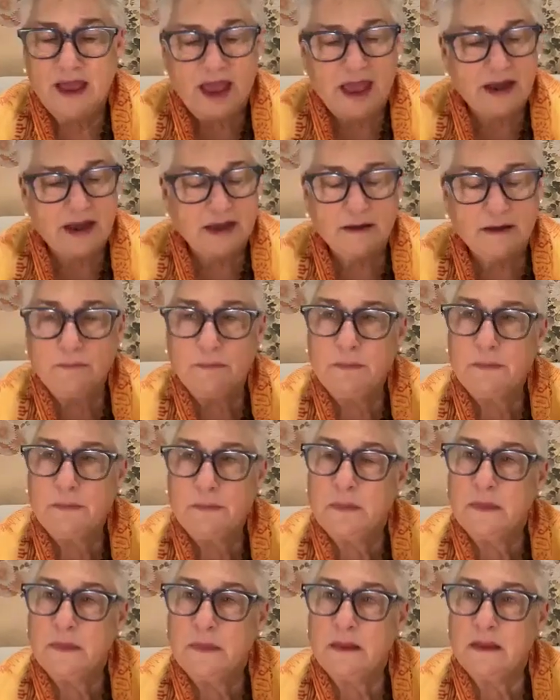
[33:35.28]
And
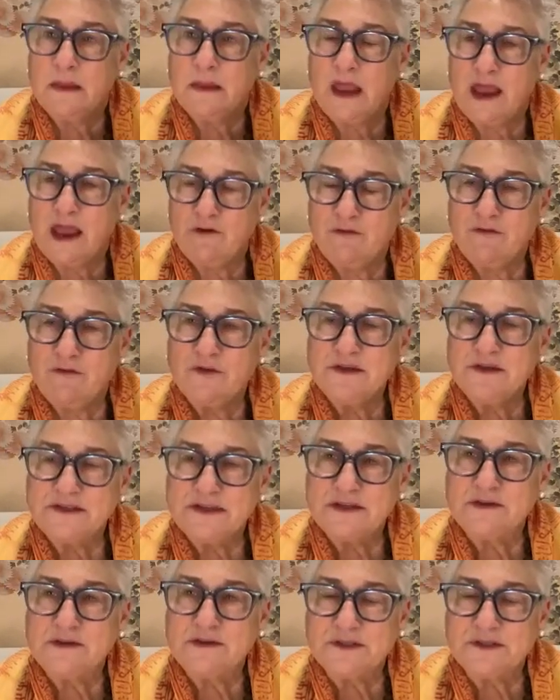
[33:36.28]
every
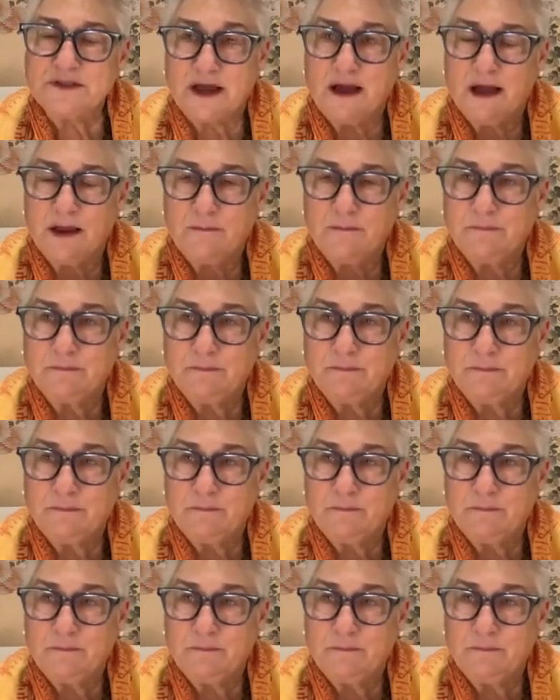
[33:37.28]
single time